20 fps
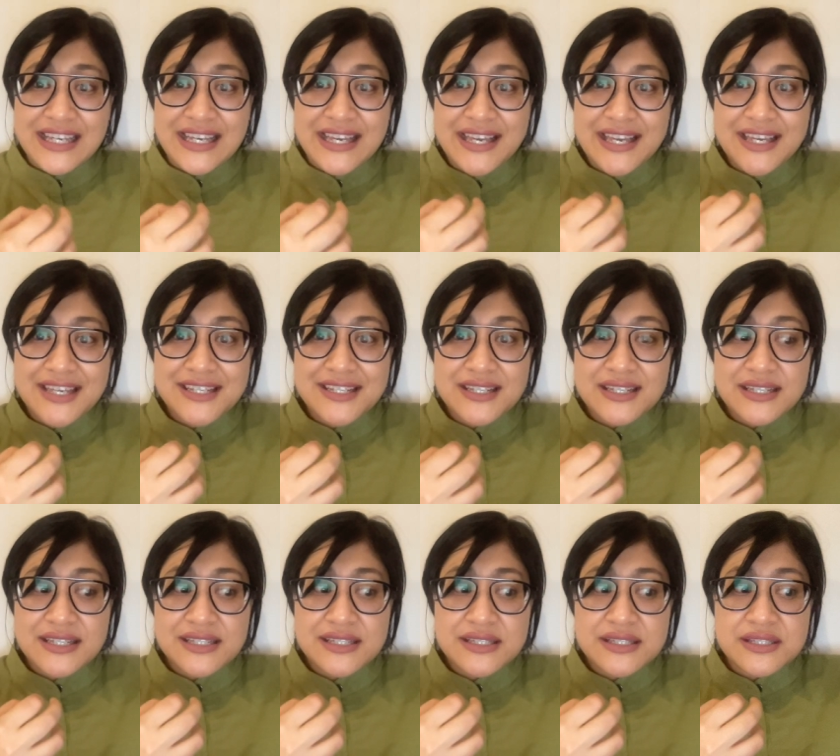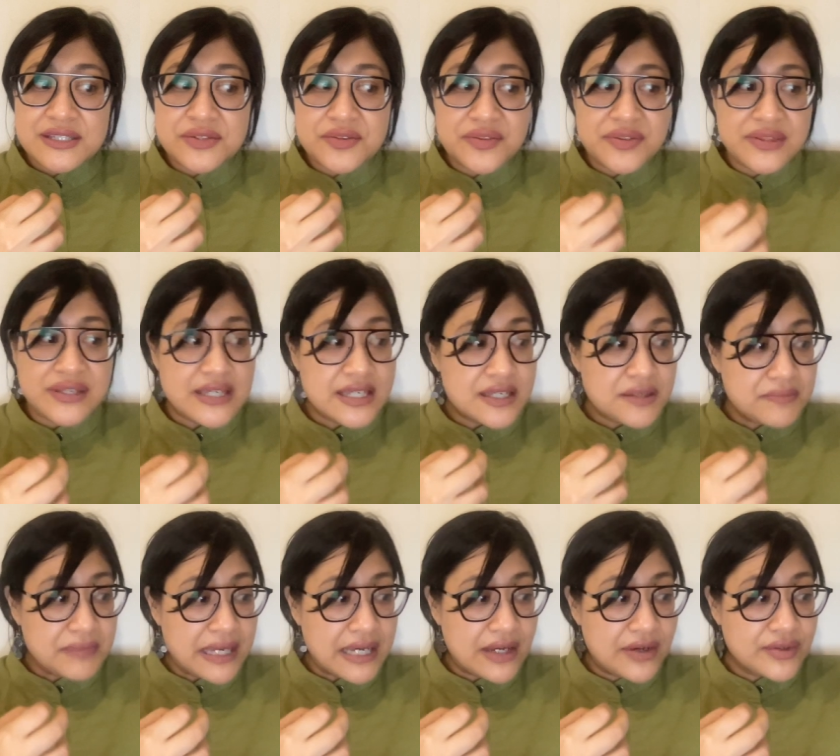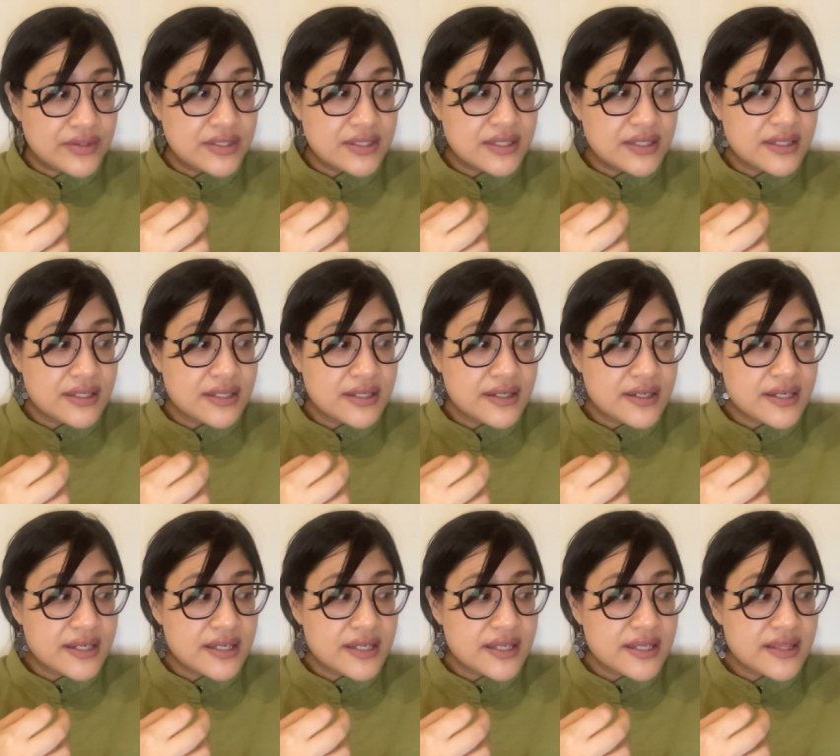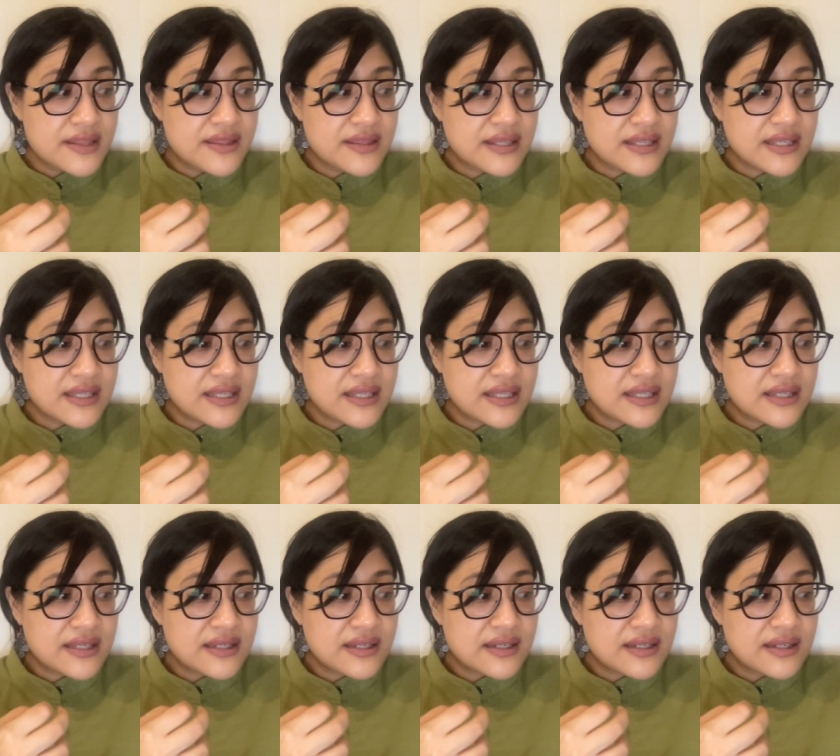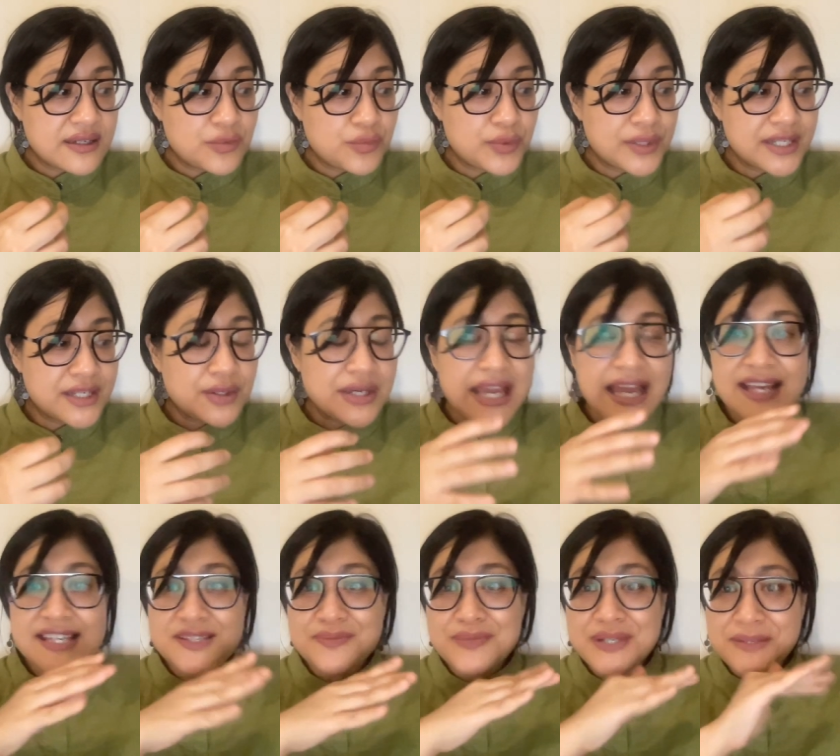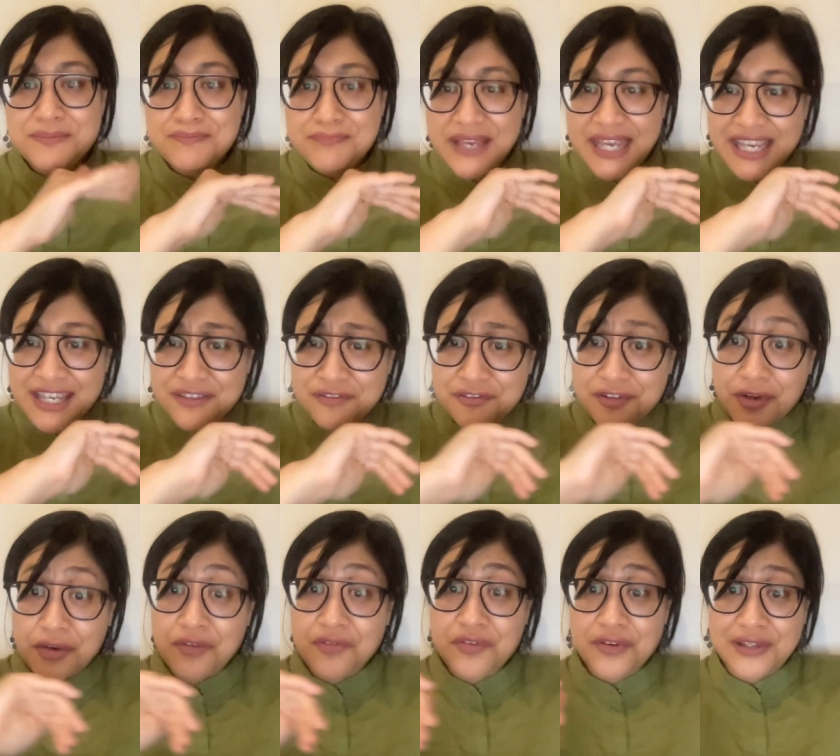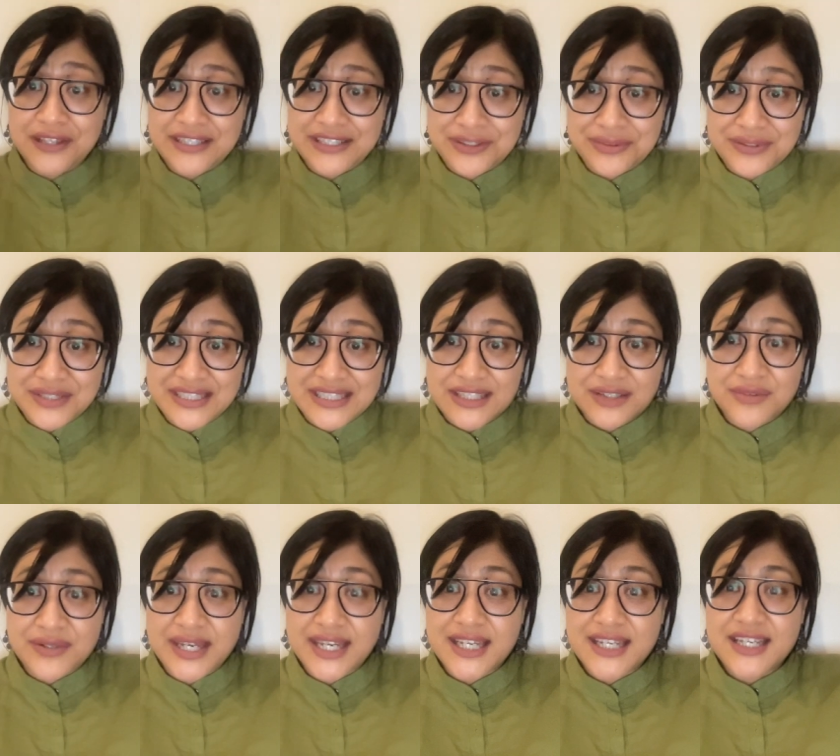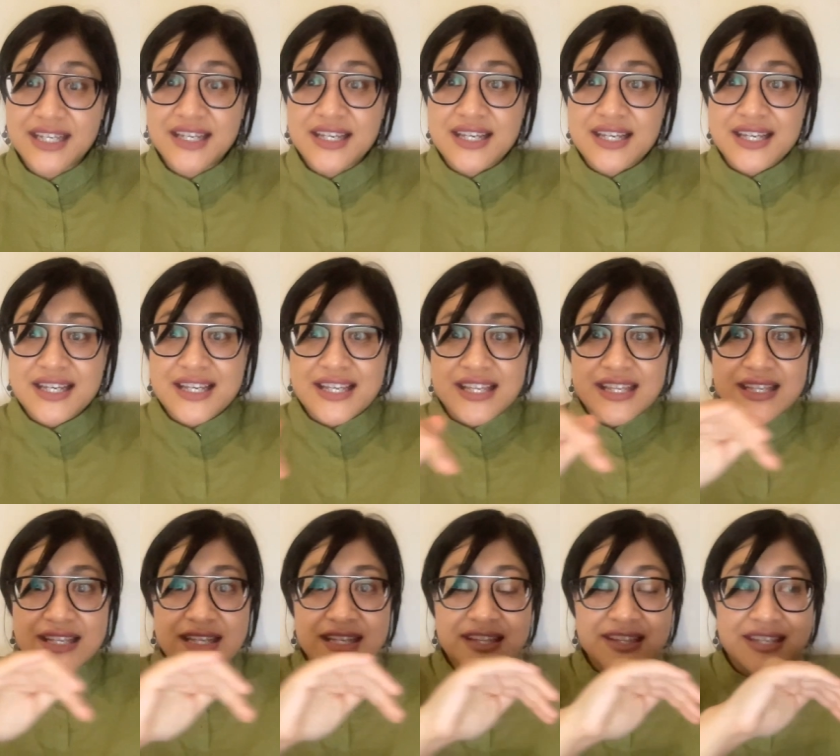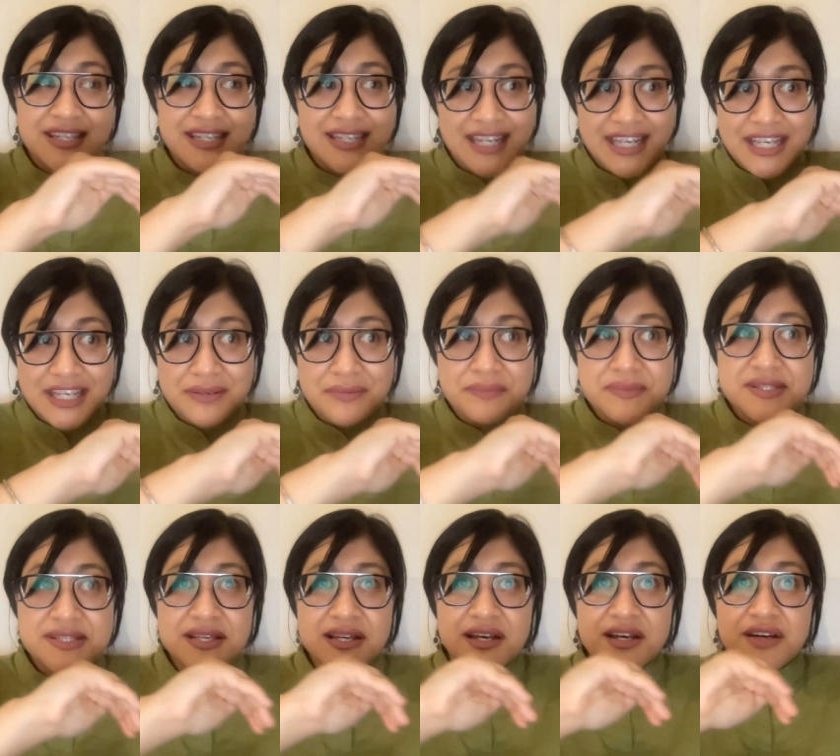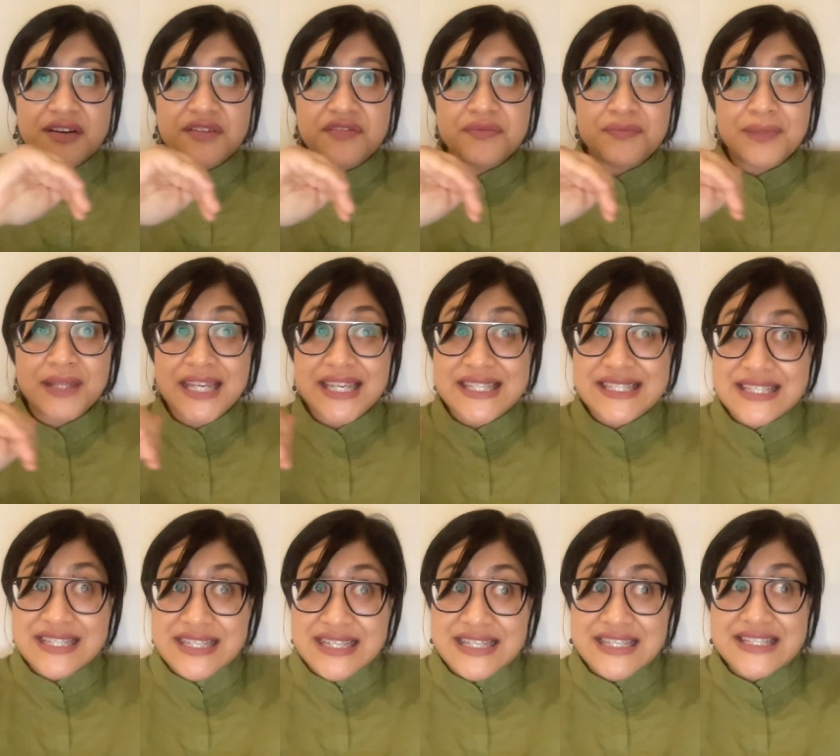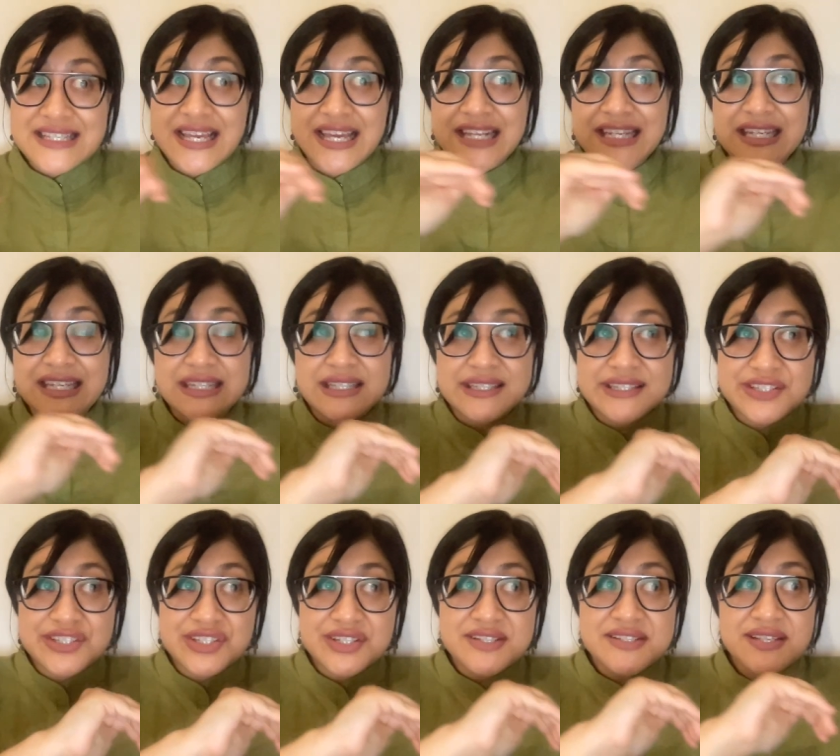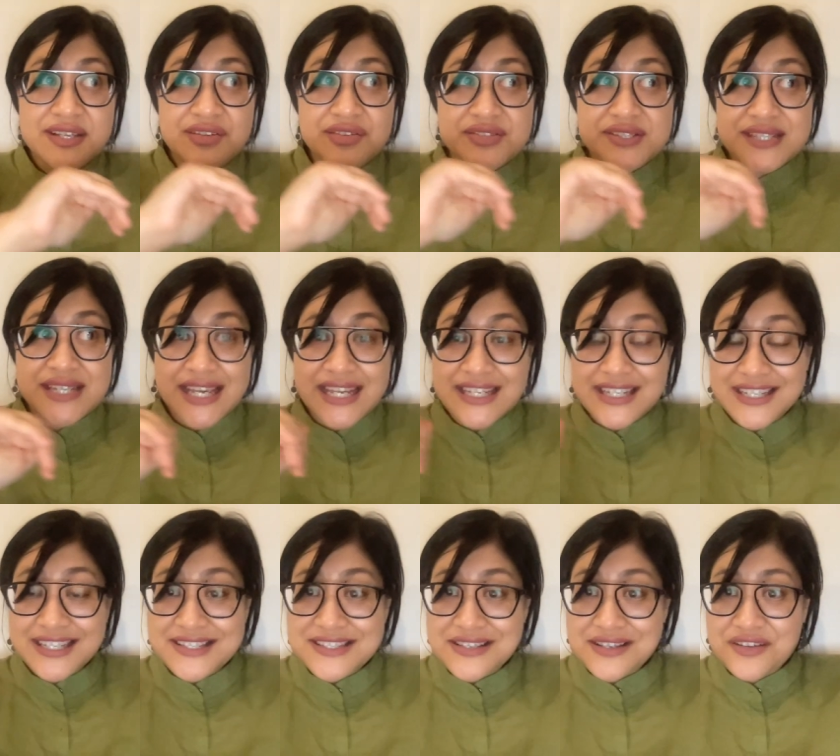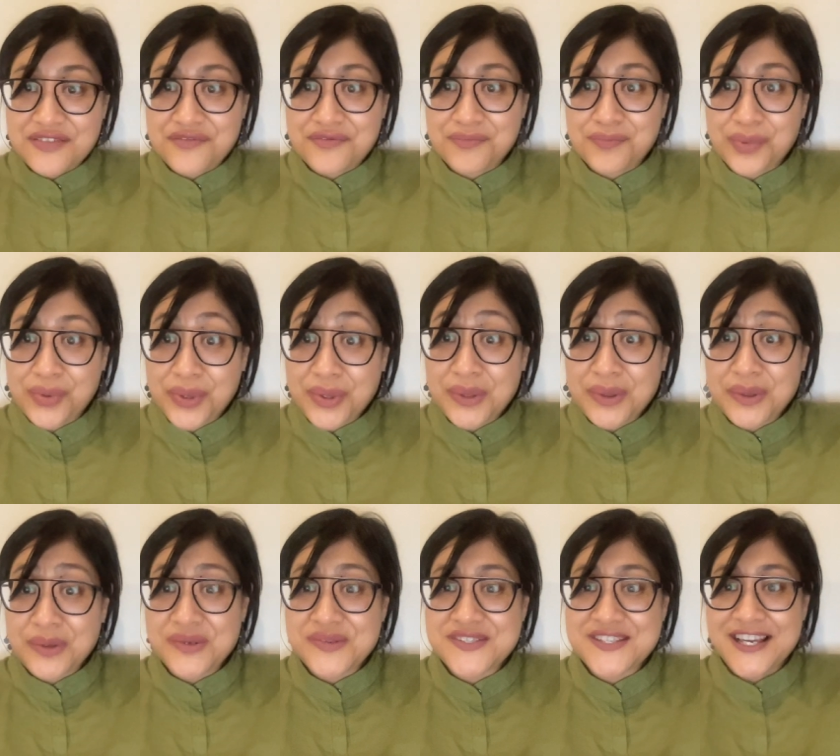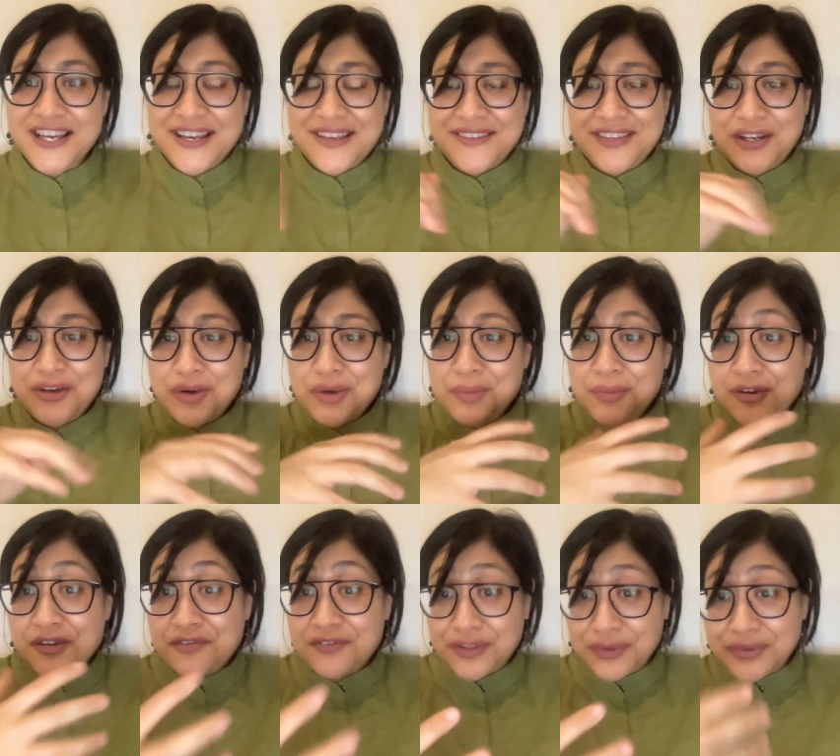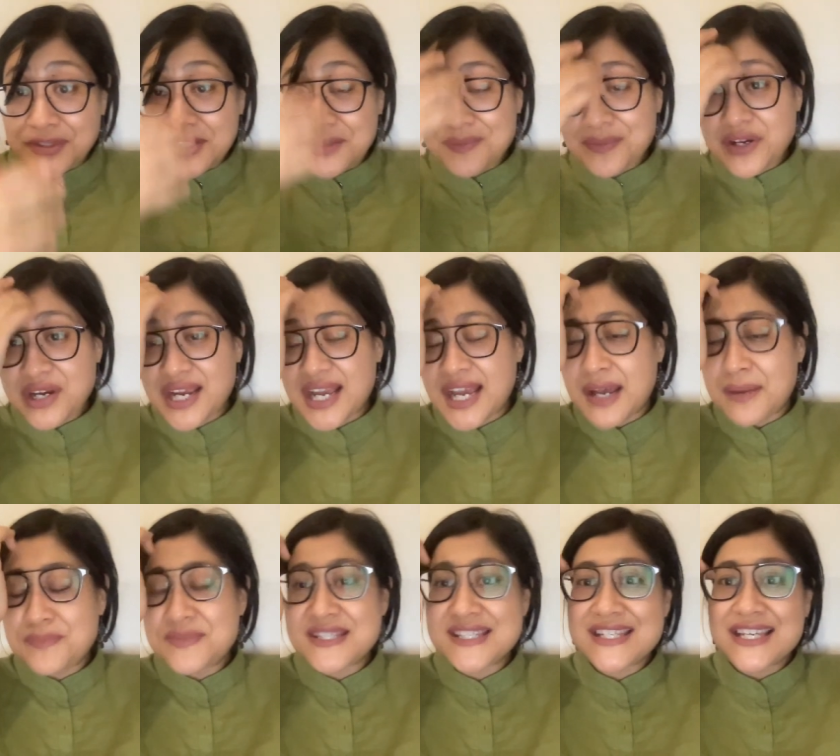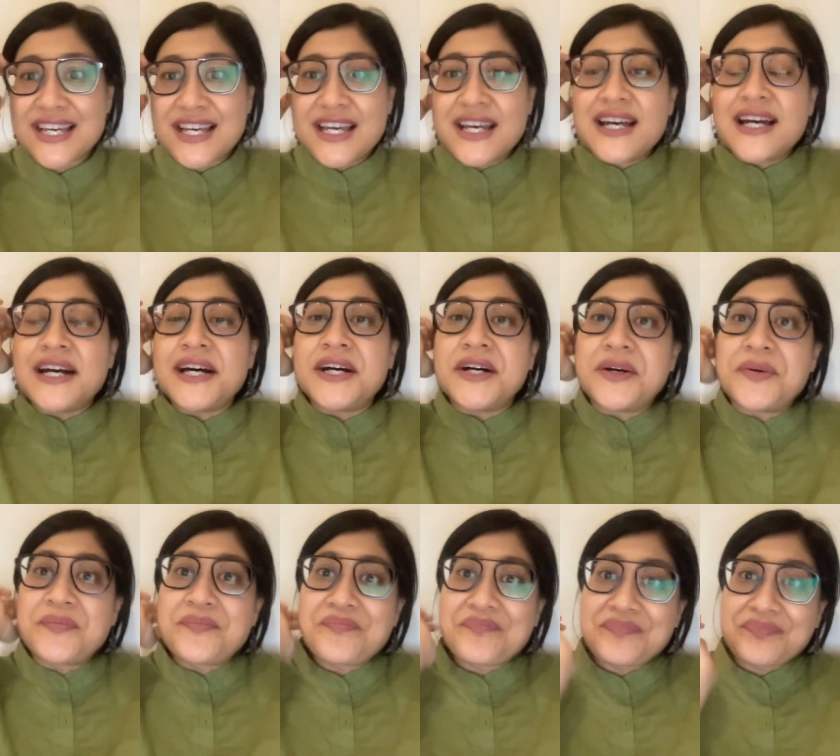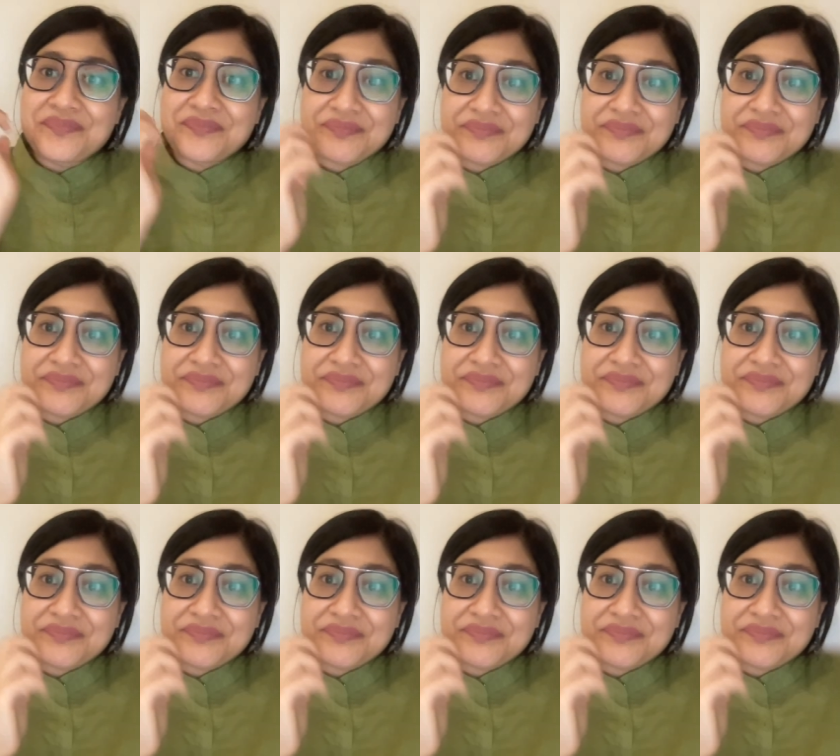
and to think about the what has been paved over literally right the names of places and indigenous understandings of borders that are more fluid, perhaps, um,